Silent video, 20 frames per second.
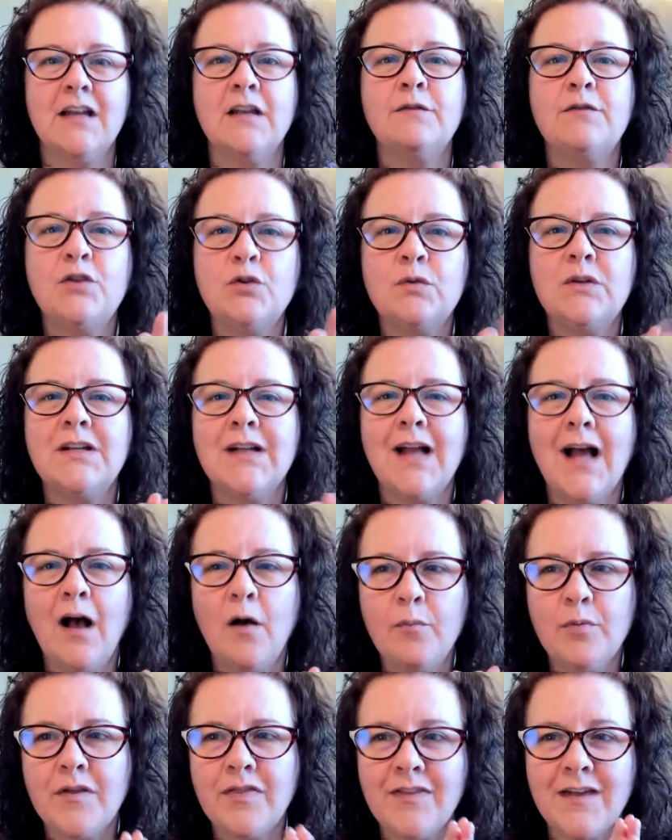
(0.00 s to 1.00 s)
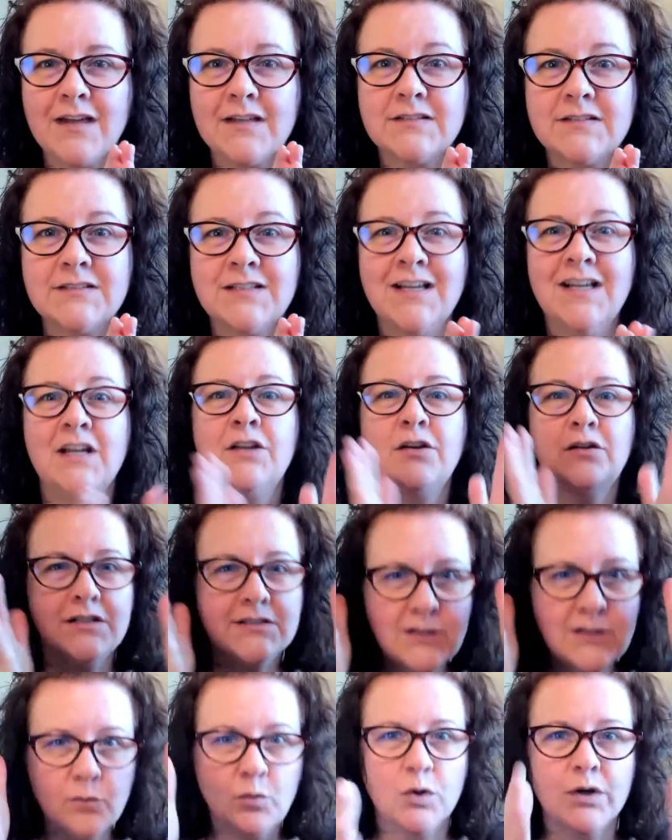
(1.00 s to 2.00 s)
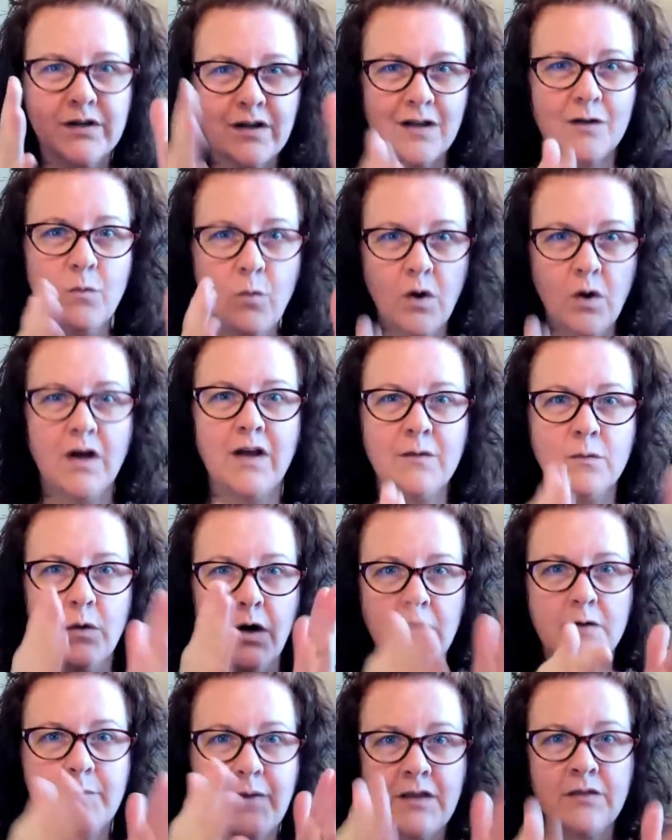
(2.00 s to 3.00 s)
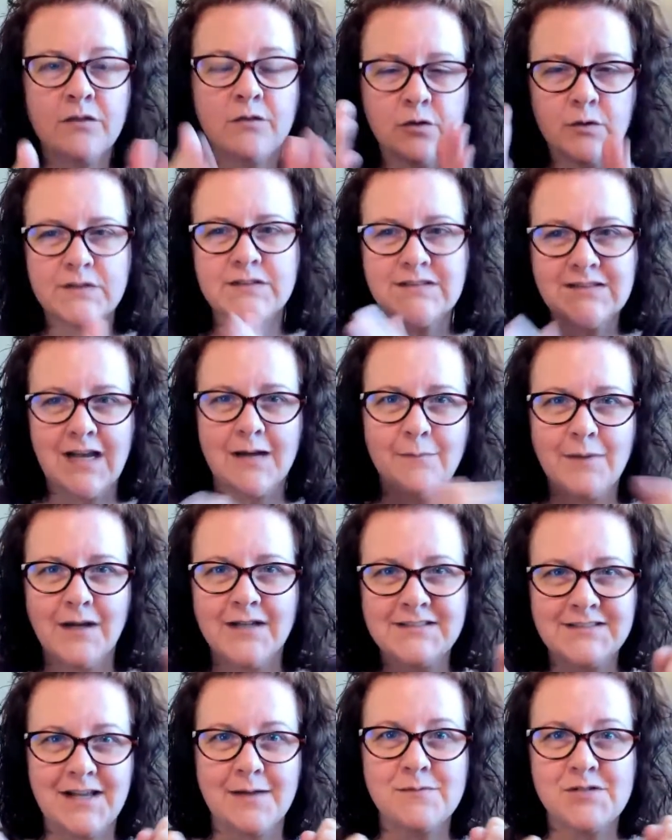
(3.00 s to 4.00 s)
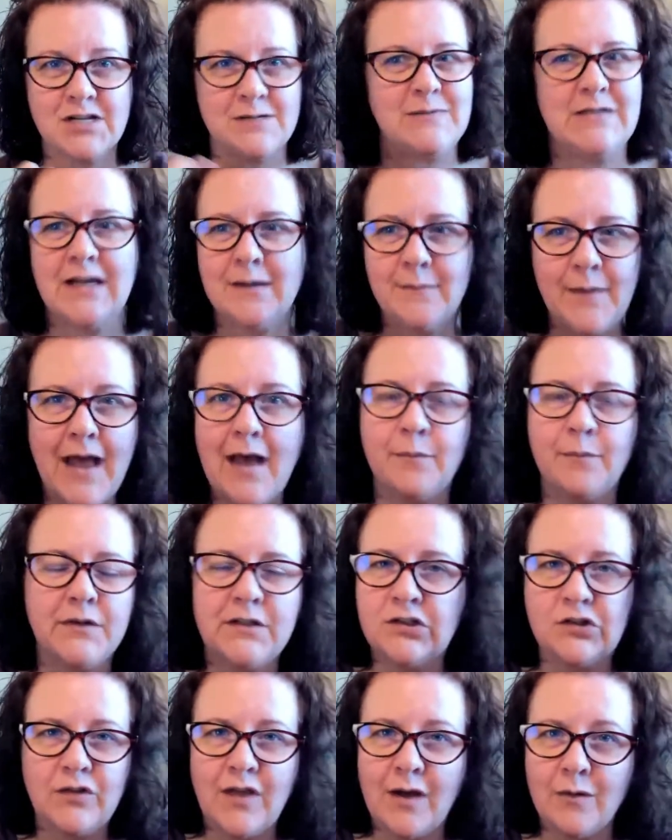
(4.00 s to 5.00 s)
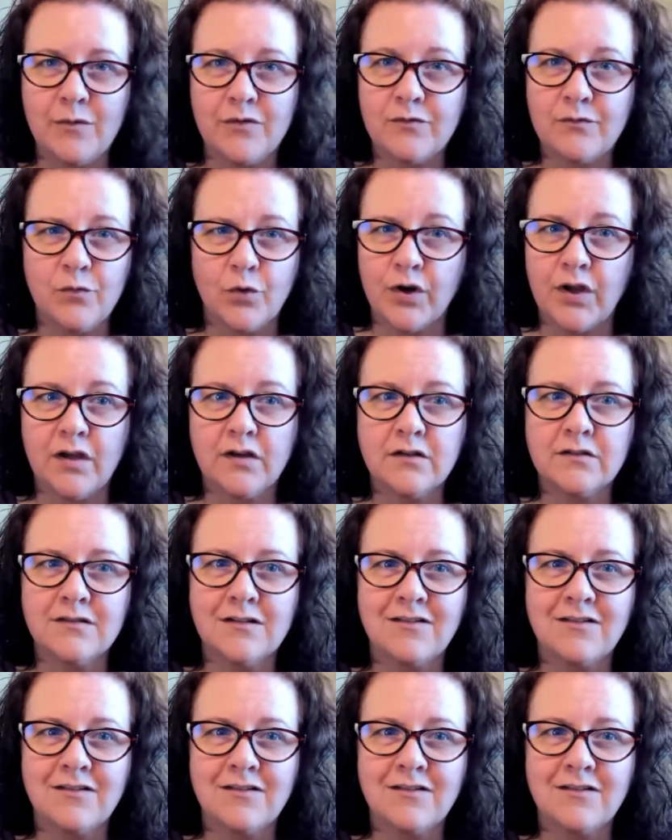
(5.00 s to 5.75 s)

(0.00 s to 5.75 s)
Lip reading: If you need help with this, you need some one-on-one, walk me through it step by step, Jamie, I'm happy to do that for you.